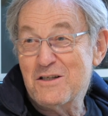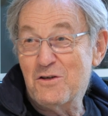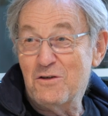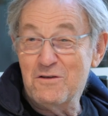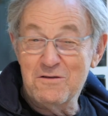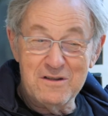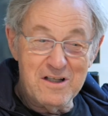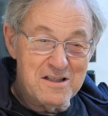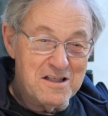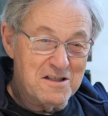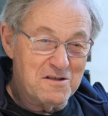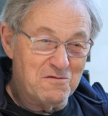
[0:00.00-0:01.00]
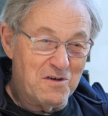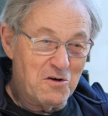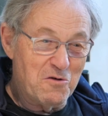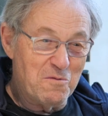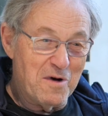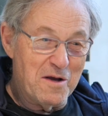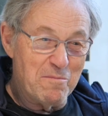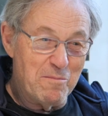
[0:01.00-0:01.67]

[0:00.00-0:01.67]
So this is one of my